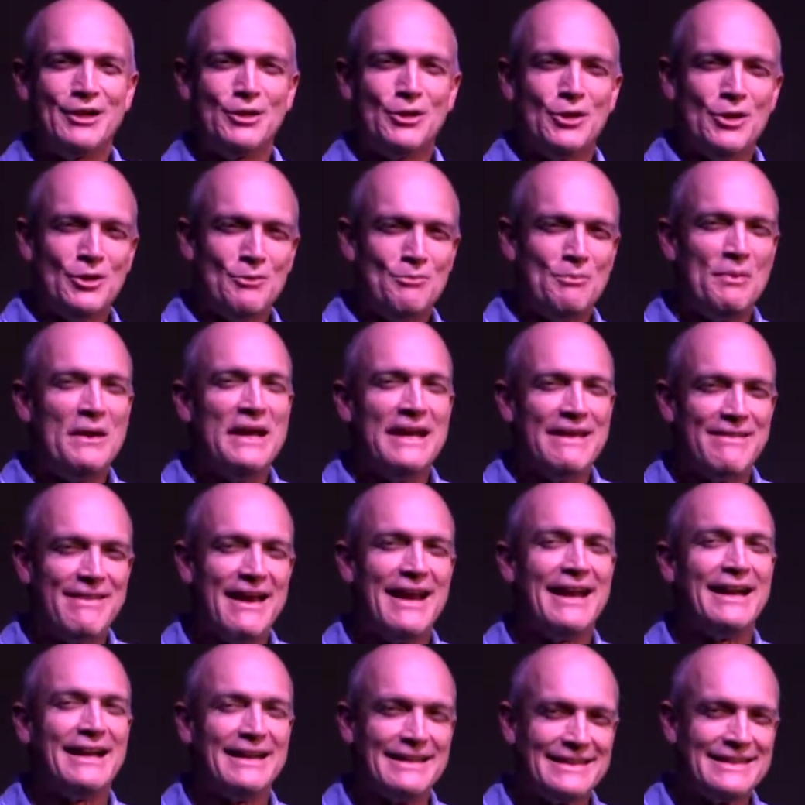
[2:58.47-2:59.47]
it could be
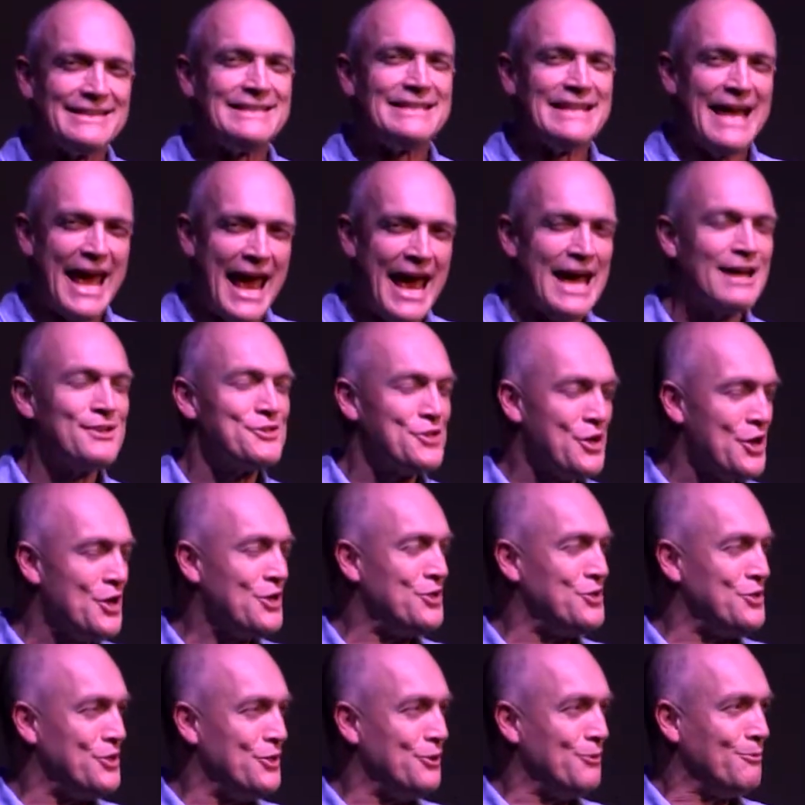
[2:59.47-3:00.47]
that it has
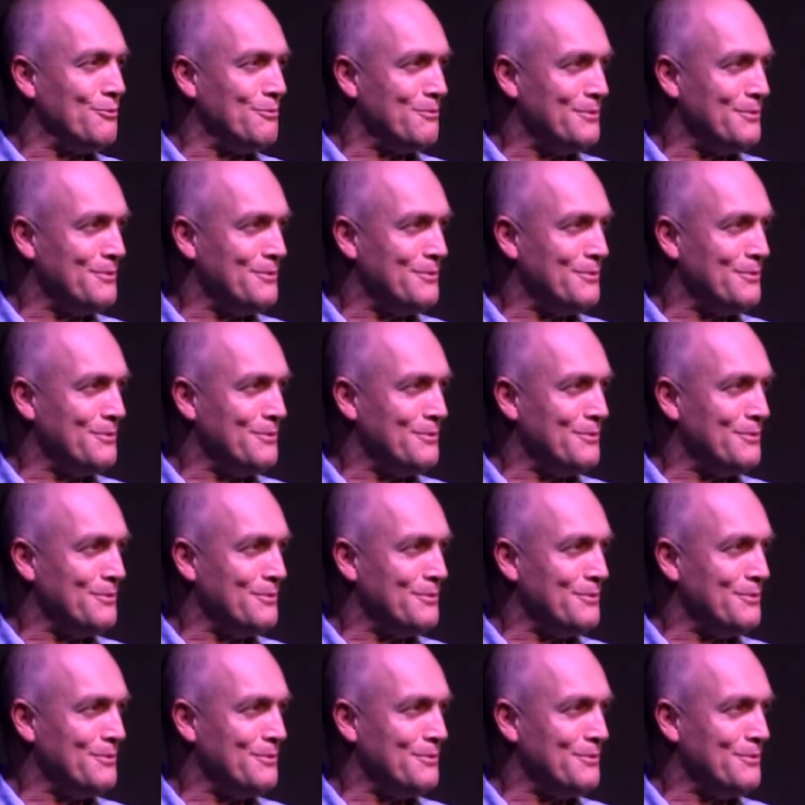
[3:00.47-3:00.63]
hurt you.